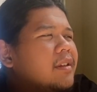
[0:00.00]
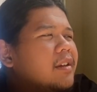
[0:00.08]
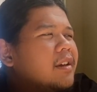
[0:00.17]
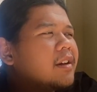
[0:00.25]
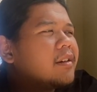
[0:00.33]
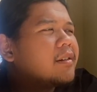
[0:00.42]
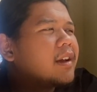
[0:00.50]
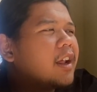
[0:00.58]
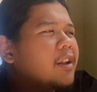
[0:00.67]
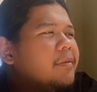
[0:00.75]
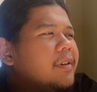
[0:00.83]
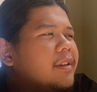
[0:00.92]
Yeah, I
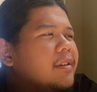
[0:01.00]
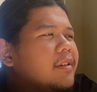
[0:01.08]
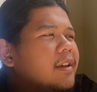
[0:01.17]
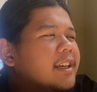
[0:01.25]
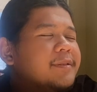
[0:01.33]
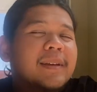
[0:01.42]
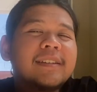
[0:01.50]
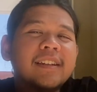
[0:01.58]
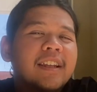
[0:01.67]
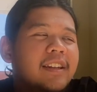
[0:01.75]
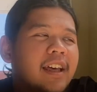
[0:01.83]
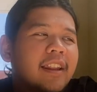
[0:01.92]
love it,
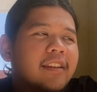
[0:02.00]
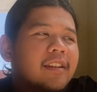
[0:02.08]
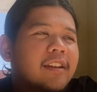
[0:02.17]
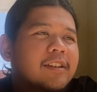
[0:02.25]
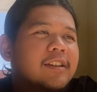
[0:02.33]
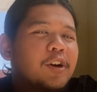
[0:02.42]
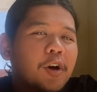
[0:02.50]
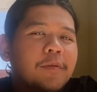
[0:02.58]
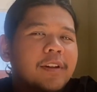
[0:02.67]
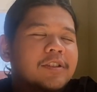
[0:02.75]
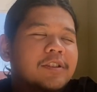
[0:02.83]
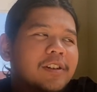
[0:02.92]
especially that
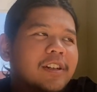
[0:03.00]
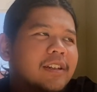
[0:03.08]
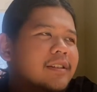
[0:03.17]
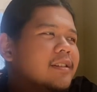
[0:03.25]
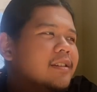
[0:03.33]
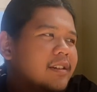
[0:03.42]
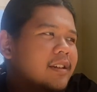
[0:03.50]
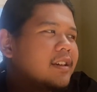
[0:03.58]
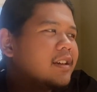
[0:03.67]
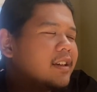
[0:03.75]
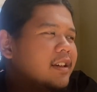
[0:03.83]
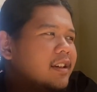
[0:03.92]
COVID stories
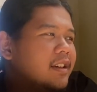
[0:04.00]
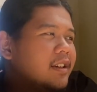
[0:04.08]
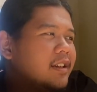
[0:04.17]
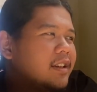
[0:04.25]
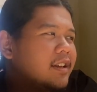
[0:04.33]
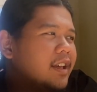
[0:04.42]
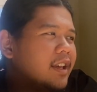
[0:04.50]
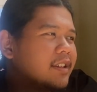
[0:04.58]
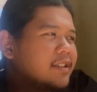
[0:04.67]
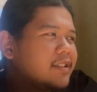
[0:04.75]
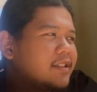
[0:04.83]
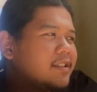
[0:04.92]

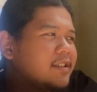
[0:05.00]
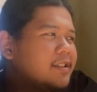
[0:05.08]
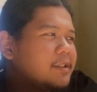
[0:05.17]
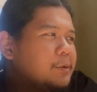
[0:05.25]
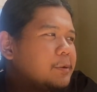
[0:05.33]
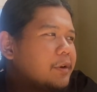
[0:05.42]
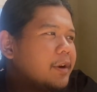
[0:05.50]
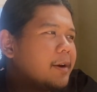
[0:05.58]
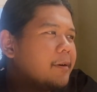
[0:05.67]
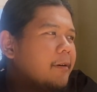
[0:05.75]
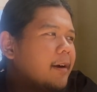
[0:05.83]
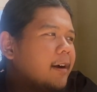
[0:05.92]
is
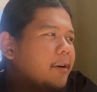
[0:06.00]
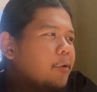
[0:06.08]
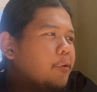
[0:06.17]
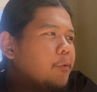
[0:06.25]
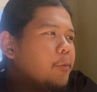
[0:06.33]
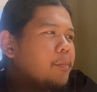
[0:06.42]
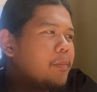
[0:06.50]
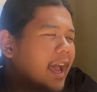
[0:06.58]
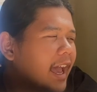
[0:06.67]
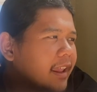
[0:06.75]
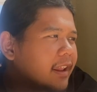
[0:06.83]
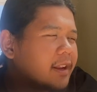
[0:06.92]

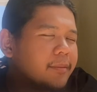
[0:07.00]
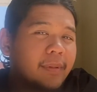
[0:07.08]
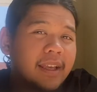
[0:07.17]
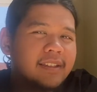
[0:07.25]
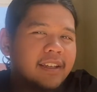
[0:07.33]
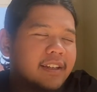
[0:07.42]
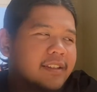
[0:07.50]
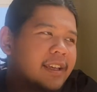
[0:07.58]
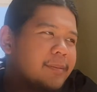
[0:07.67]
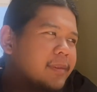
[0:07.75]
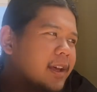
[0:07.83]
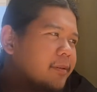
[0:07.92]
bad and amazing at the
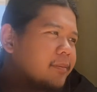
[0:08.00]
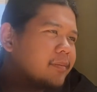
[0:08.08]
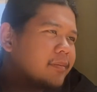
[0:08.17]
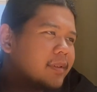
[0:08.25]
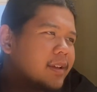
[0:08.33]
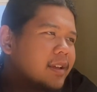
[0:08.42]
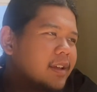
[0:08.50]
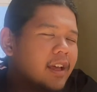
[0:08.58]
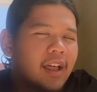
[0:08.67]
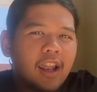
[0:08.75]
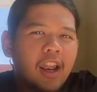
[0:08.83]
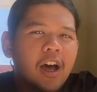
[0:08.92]
same time.
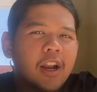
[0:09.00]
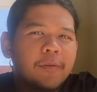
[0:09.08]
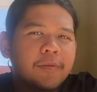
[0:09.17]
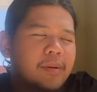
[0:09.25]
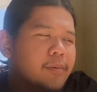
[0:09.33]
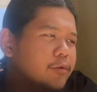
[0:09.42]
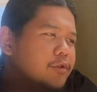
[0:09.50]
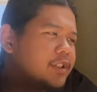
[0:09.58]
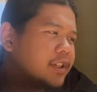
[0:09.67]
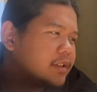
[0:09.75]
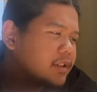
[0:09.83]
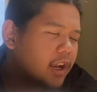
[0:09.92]
A lot of
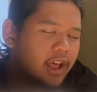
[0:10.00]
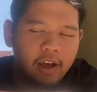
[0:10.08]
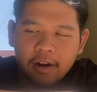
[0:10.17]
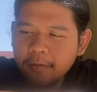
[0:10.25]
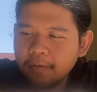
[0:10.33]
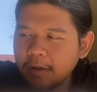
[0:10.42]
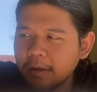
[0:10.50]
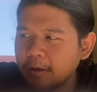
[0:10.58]
emotions, a lot of